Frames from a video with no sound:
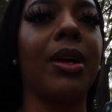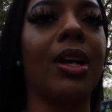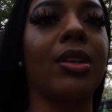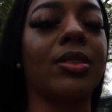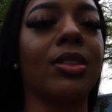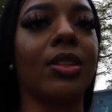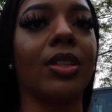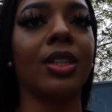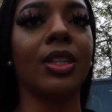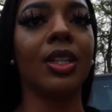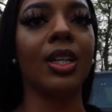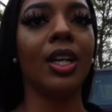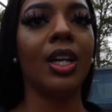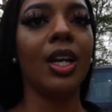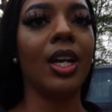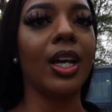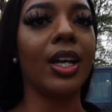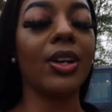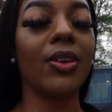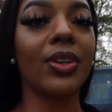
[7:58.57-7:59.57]
miles on it.
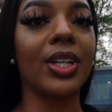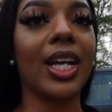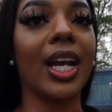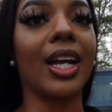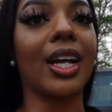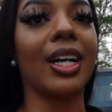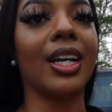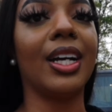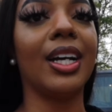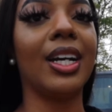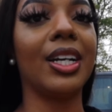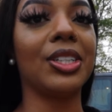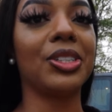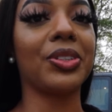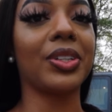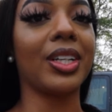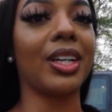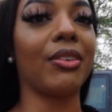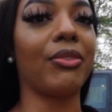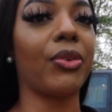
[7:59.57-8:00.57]
It only got
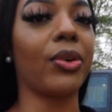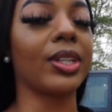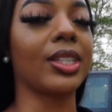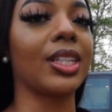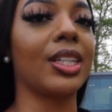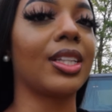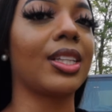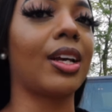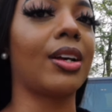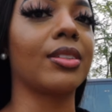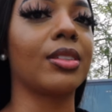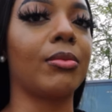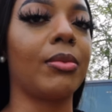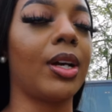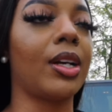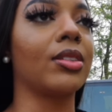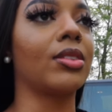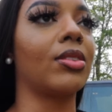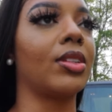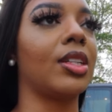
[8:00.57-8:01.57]
114,000
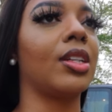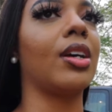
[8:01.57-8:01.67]
miles on it,